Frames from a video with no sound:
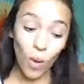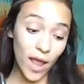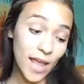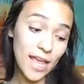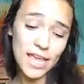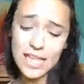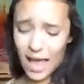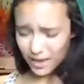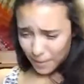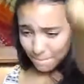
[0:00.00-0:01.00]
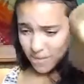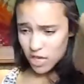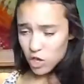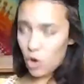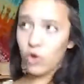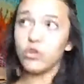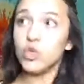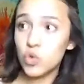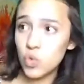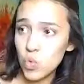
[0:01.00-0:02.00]
way? I can be your
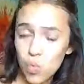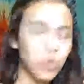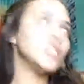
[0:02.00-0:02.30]
new